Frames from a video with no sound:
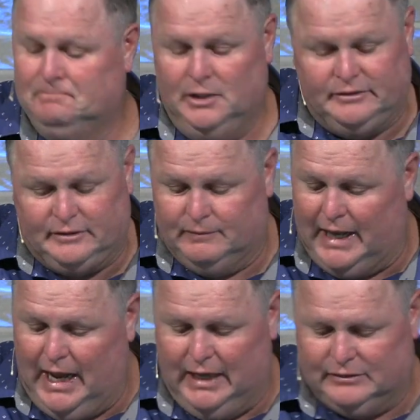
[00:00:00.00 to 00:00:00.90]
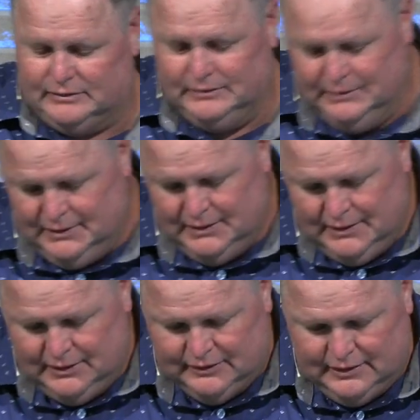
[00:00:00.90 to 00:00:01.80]
Listen, guys,
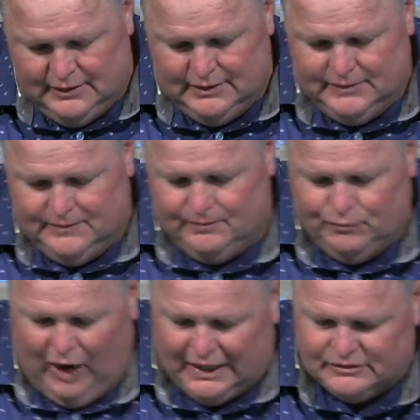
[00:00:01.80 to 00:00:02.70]
find